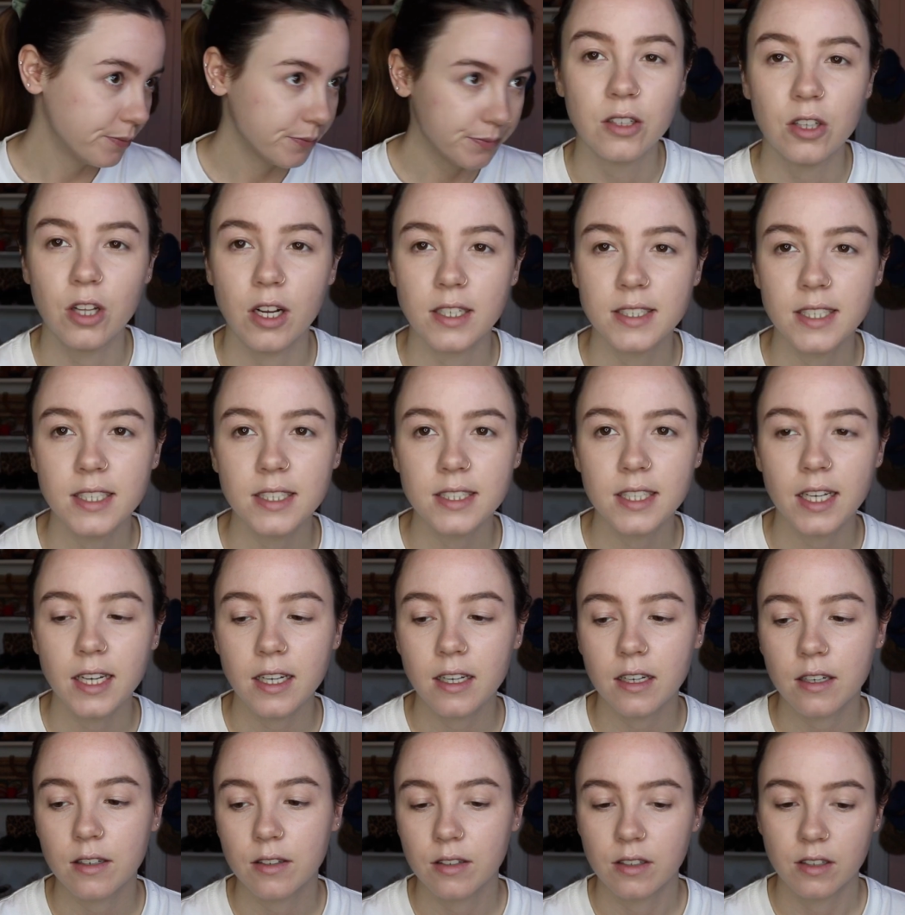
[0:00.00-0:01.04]
Glossier is
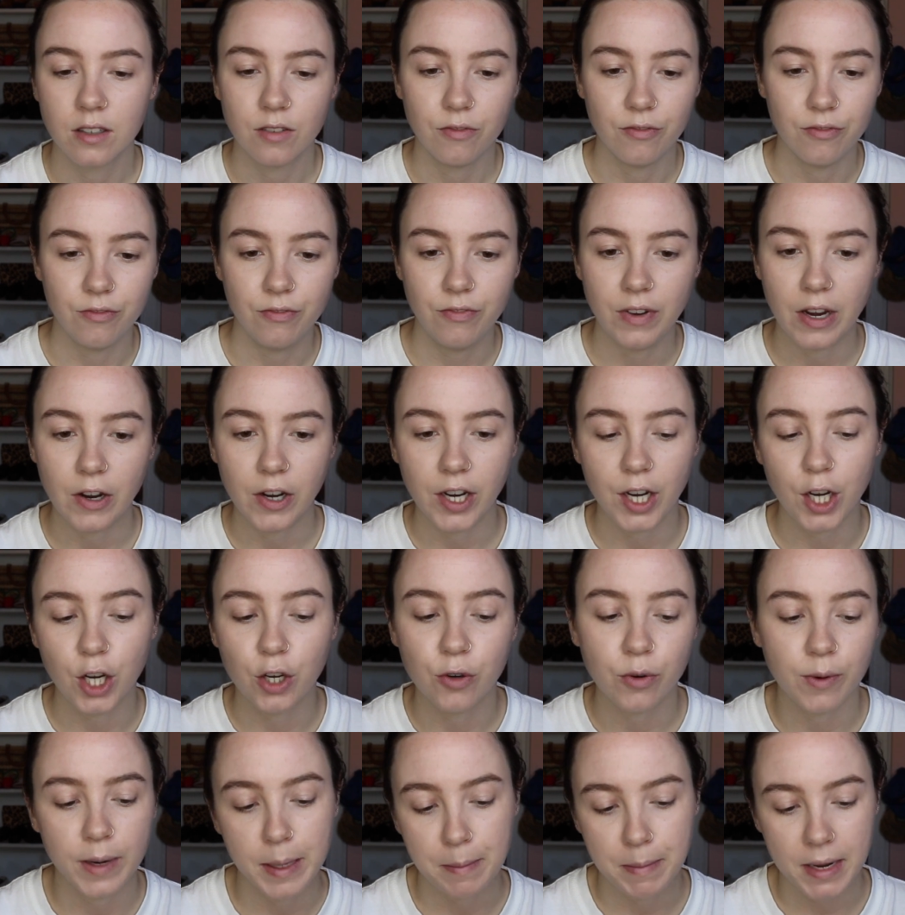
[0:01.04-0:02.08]
like very
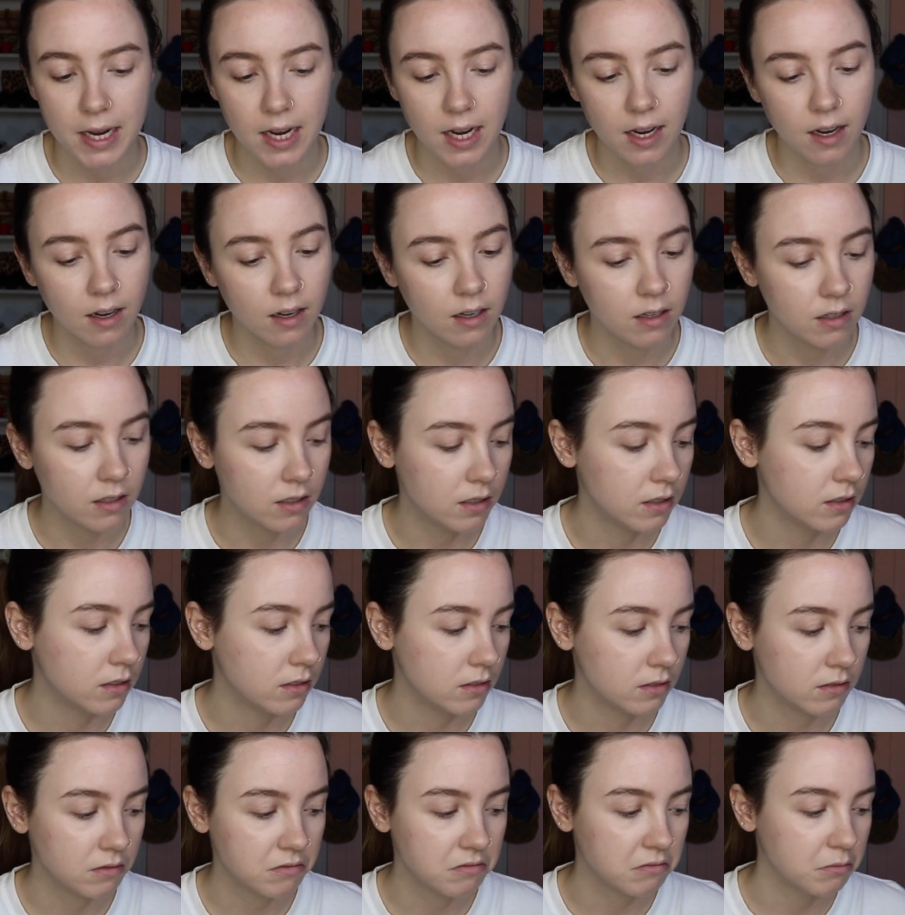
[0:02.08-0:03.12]
creamy
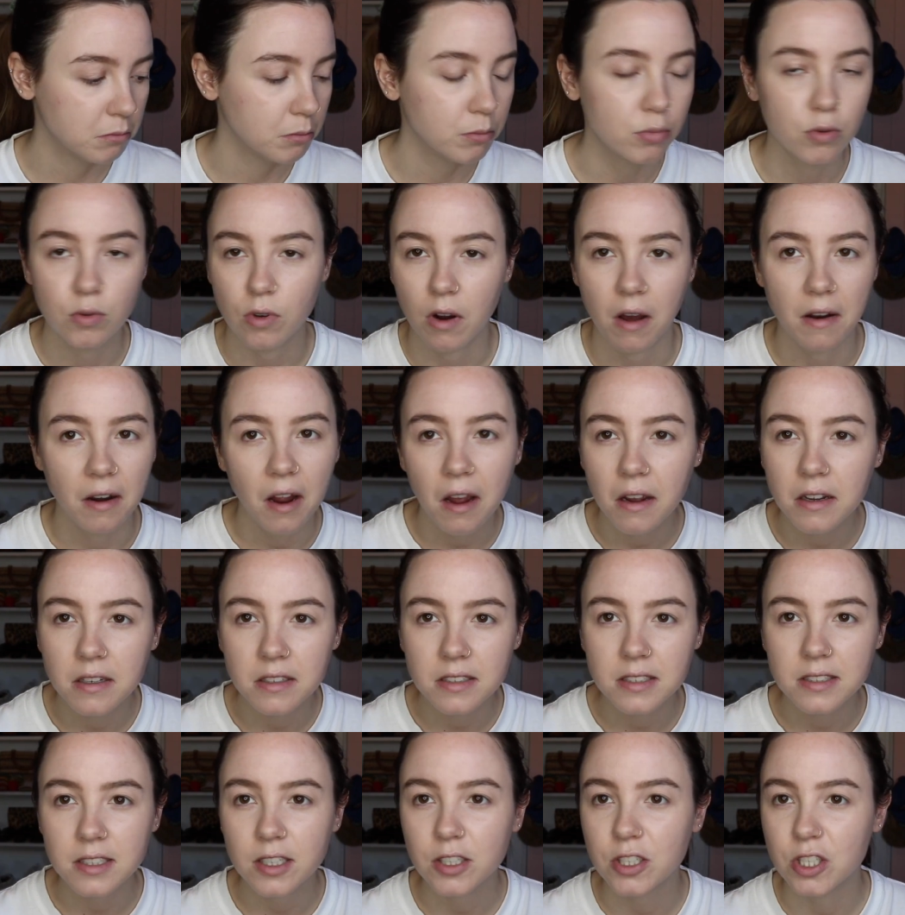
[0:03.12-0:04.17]

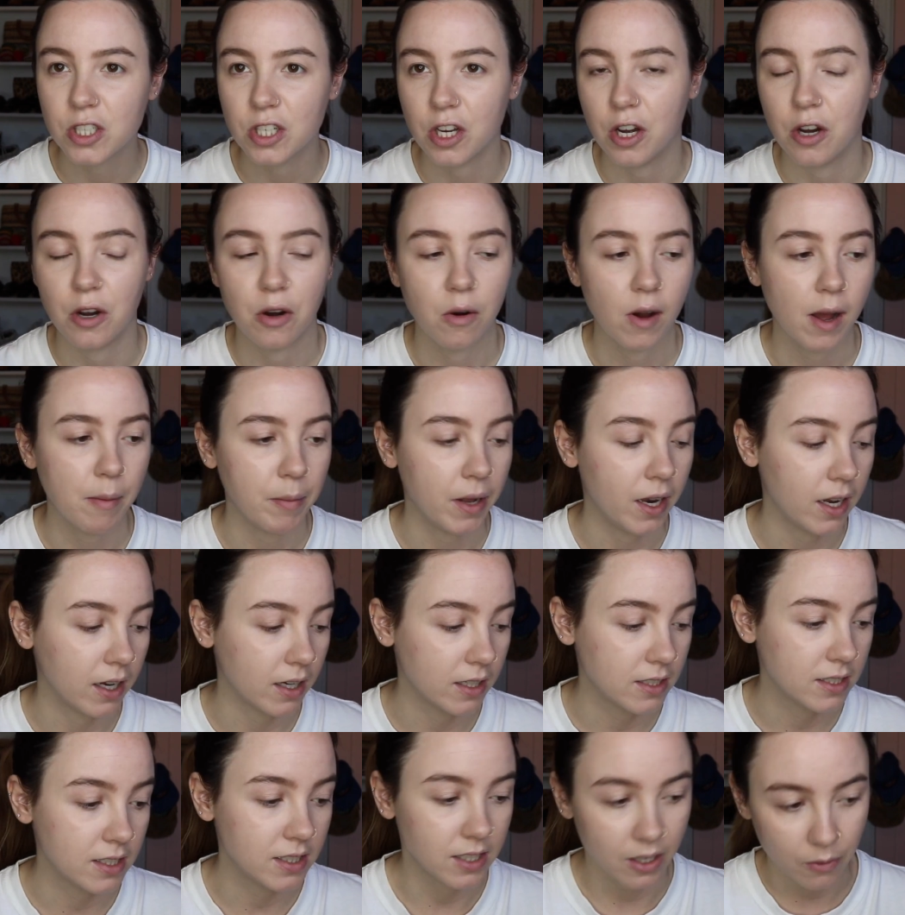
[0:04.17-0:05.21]
products, so I'm gonna
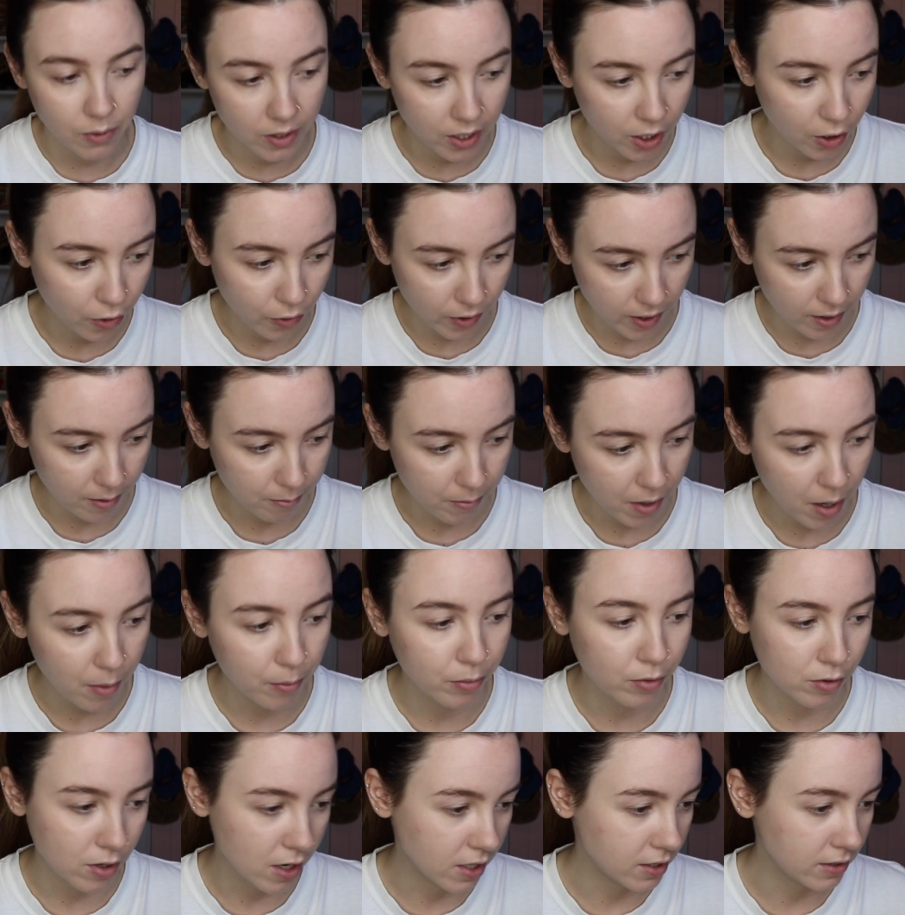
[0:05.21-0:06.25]
stick with a cream
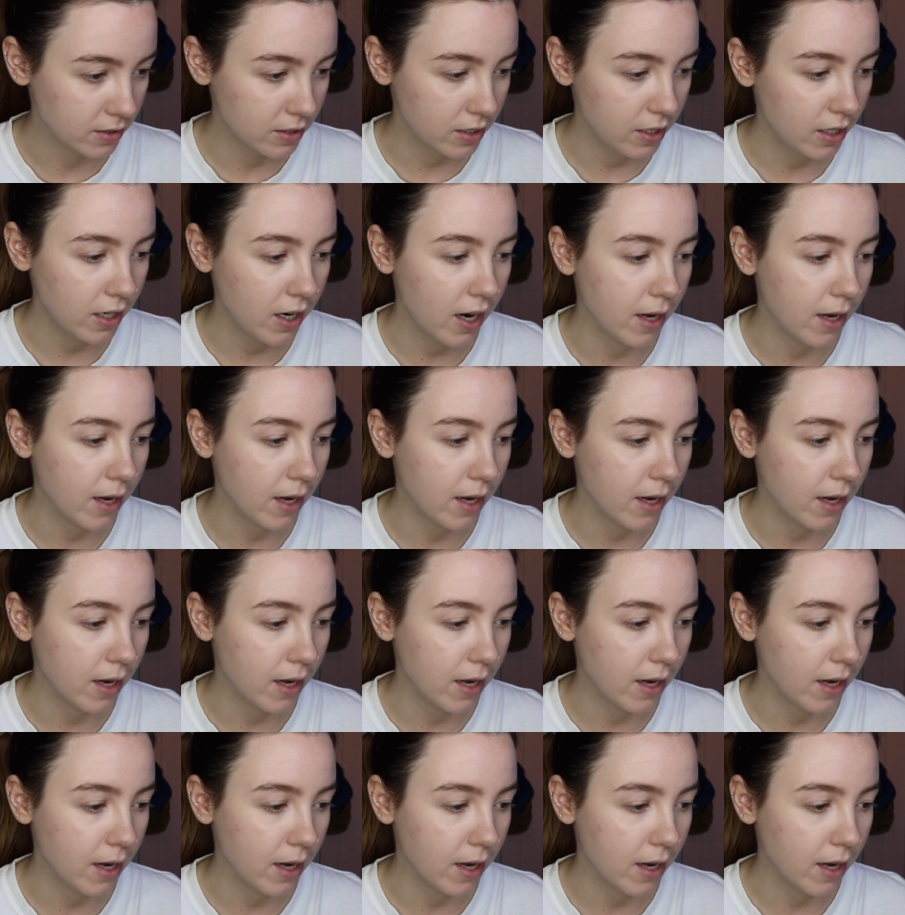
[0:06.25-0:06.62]
bronzer.